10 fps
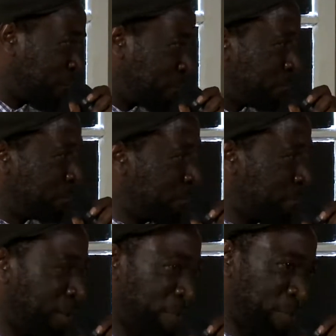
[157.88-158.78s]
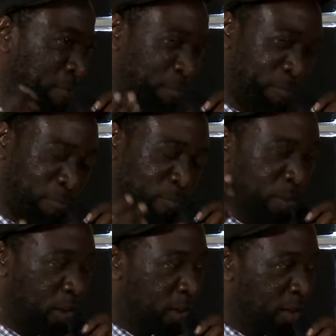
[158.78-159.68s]
from
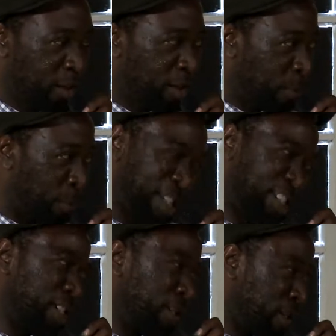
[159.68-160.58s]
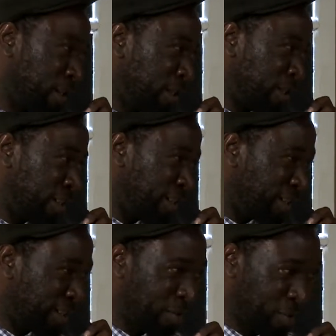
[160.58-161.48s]
based in the
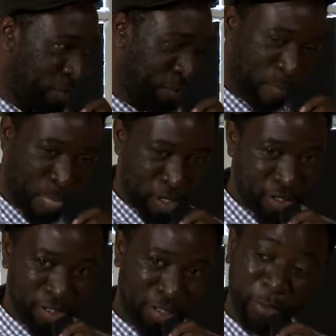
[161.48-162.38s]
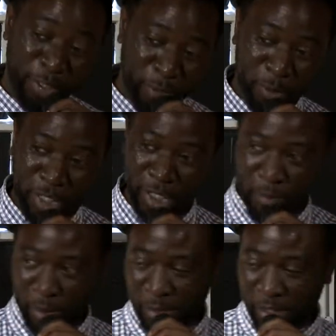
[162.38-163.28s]
States, and he was talking
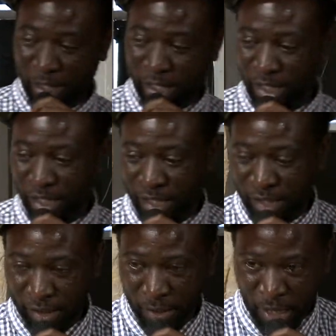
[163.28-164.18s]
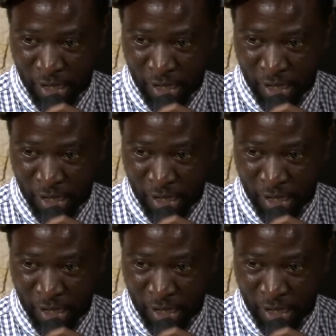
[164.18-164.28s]
about the